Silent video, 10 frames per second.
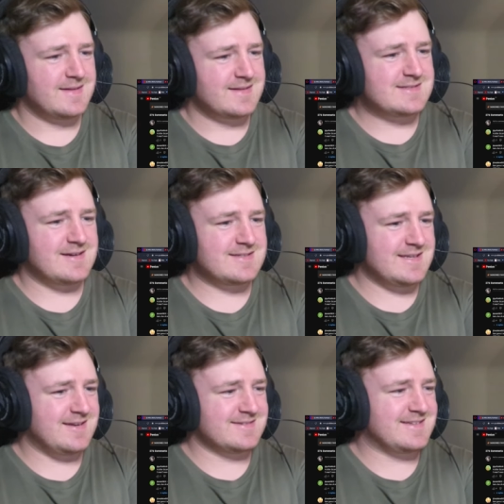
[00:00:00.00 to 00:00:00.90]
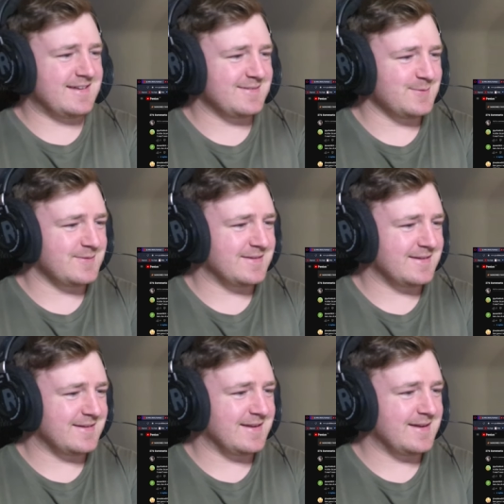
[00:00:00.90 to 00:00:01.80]
Seriously knows how to ruin a
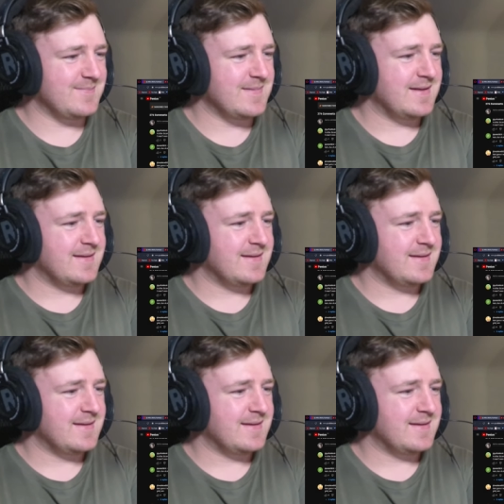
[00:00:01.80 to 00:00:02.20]
good game.